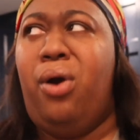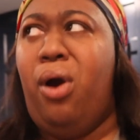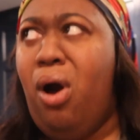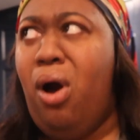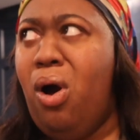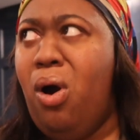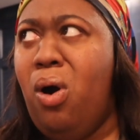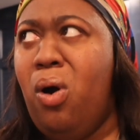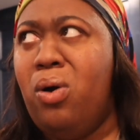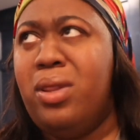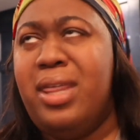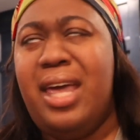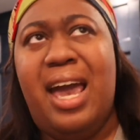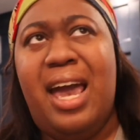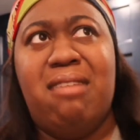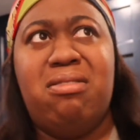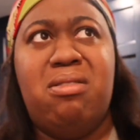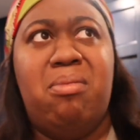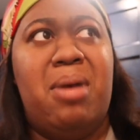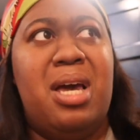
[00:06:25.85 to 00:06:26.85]
or oh, they
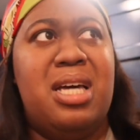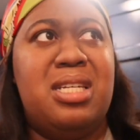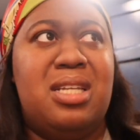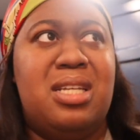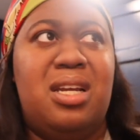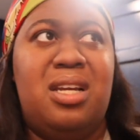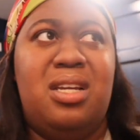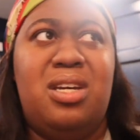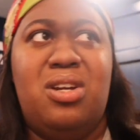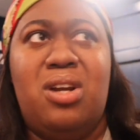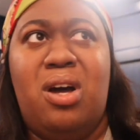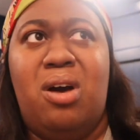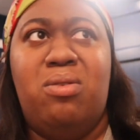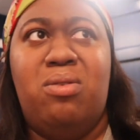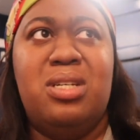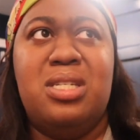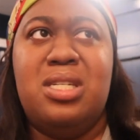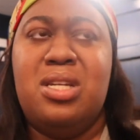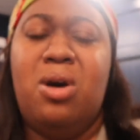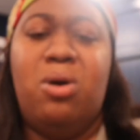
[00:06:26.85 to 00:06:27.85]
have the best, and you know,
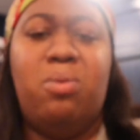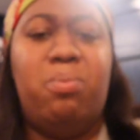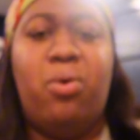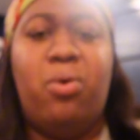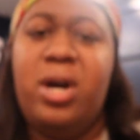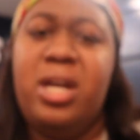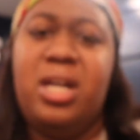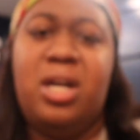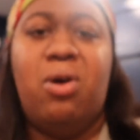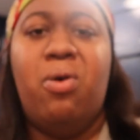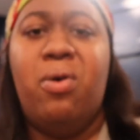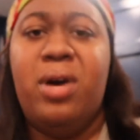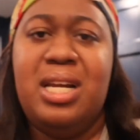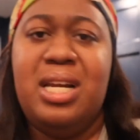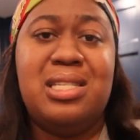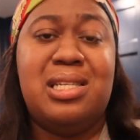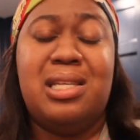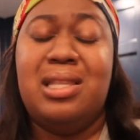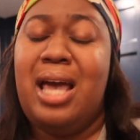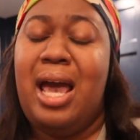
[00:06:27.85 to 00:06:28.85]
there's no point in going
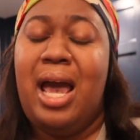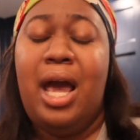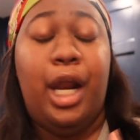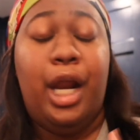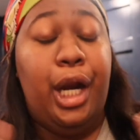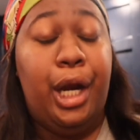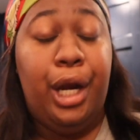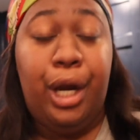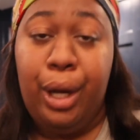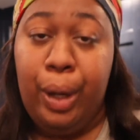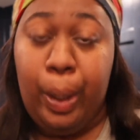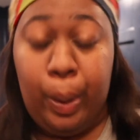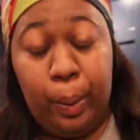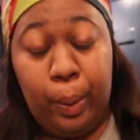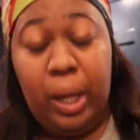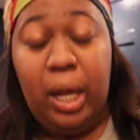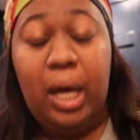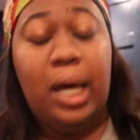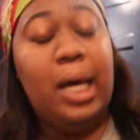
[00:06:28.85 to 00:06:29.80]
into that. No.